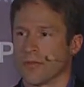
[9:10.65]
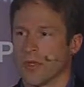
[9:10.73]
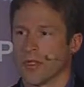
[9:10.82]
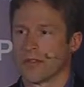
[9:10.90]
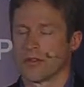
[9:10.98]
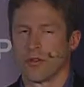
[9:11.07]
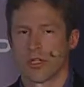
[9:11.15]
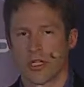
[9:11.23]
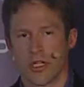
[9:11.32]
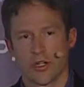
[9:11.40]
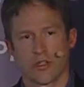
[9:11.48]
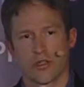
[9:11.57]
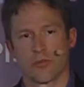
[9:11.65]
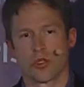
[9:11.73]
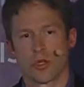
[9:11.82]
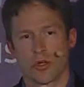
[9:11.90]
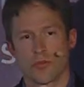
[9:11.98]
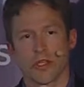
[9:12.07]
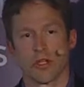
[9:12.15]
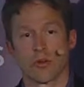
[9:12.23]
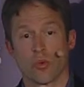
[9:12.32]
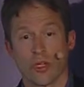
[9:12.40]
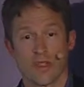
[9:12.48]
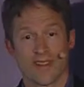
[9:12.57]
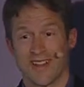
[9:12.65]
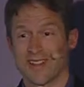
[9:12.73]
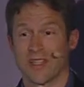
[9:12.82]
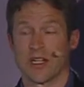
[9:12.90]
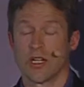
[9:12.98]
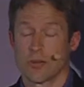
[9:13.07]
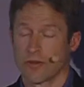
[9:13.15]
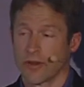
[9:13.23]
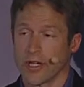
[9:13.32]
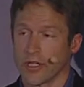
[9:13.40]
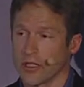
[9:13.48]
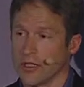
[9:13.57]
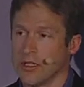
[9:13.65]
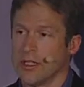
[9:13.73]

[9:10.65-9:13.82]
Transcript: And so you're going to hear some terms here. One is an identity provider.